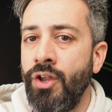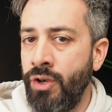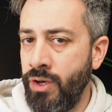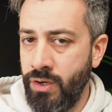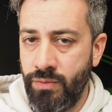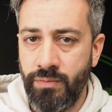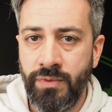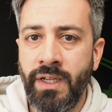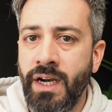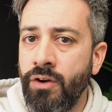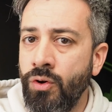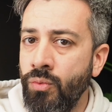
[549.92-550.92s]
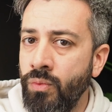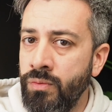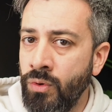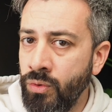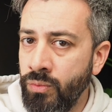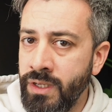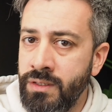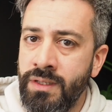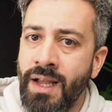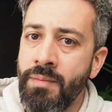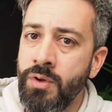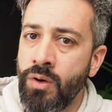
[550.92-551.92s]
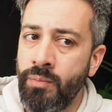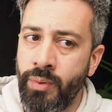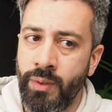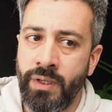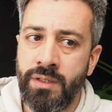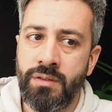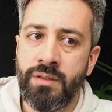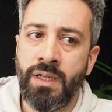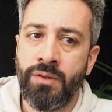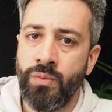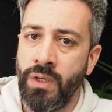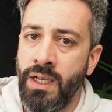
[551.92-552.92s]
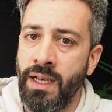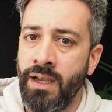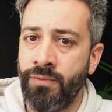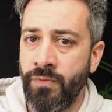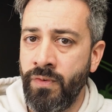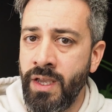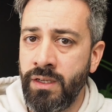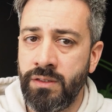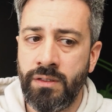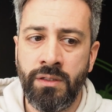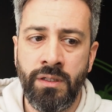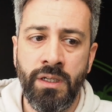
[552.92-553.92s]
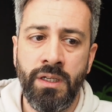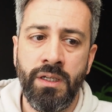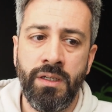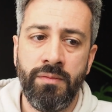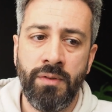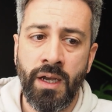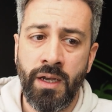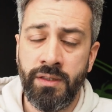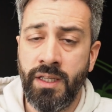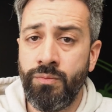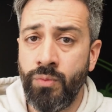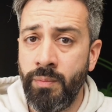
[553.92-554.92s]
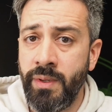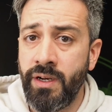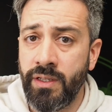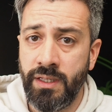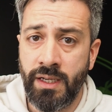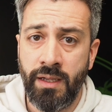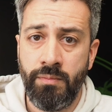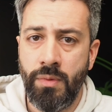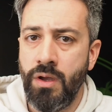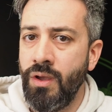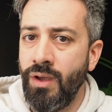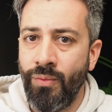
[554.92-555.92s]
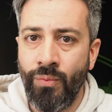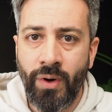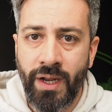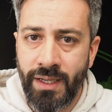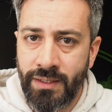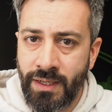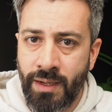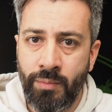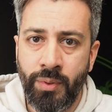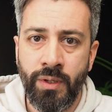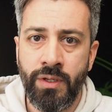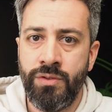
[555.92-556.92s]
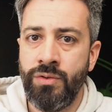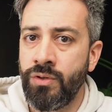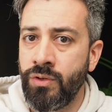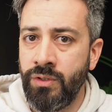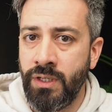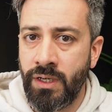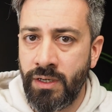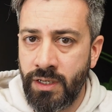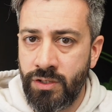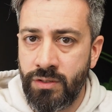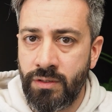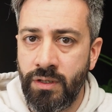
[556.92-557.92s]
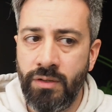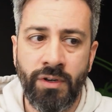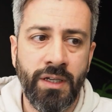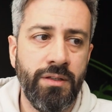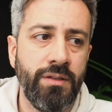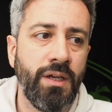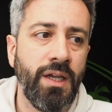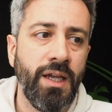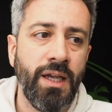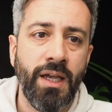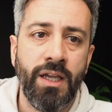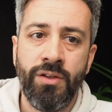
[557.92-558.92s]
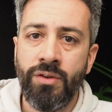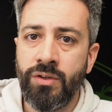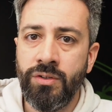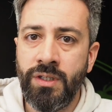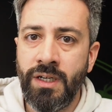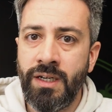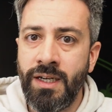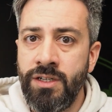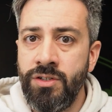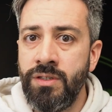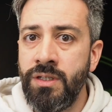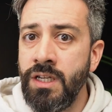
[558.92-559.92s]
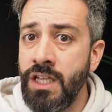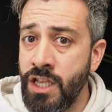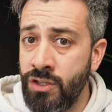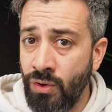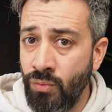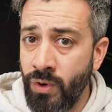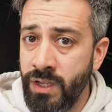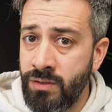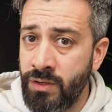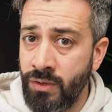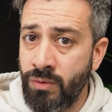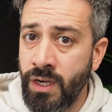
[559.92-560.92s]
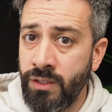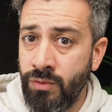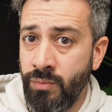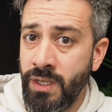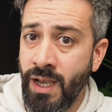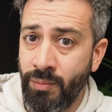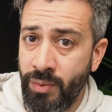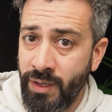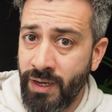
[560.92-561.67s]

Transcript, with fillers: No. There are always some components that will affect that will be runtime. One example is your container registry, right? Your container registry is always required to be up and